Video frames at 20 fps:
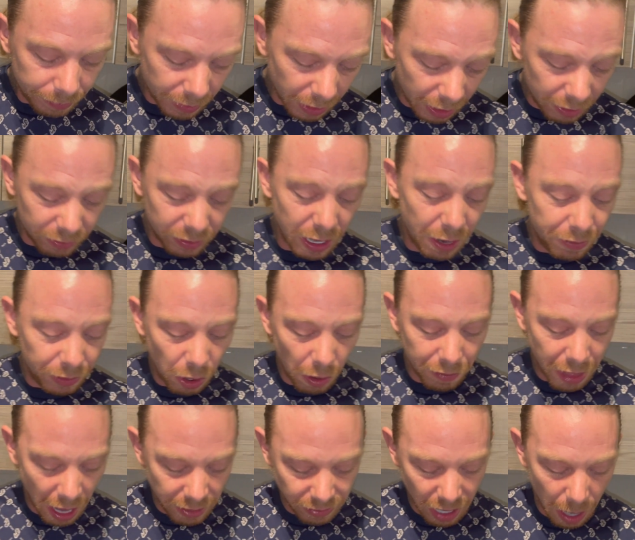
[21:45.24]
it's giving off
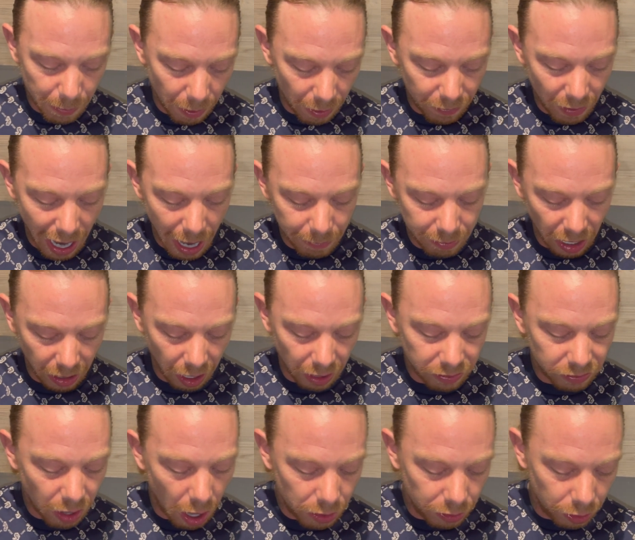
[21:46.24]
that type of vibe, like a
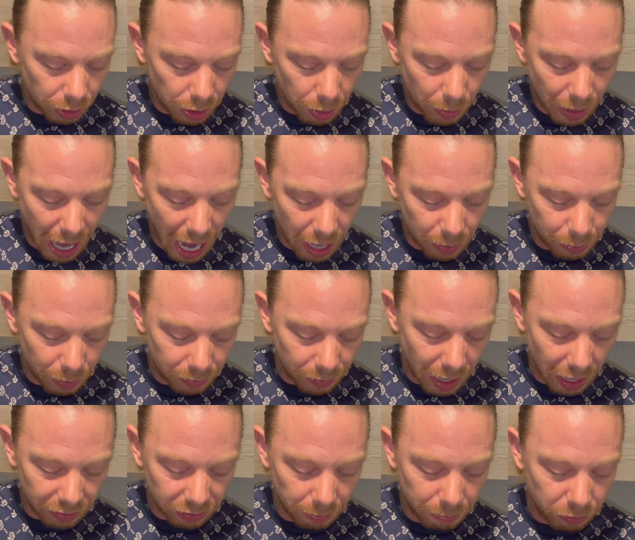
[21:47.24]
something you will add with
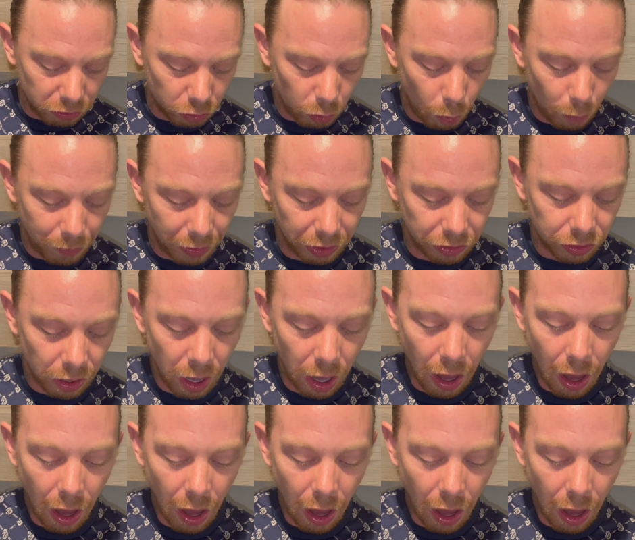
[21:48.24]
like some saltfish.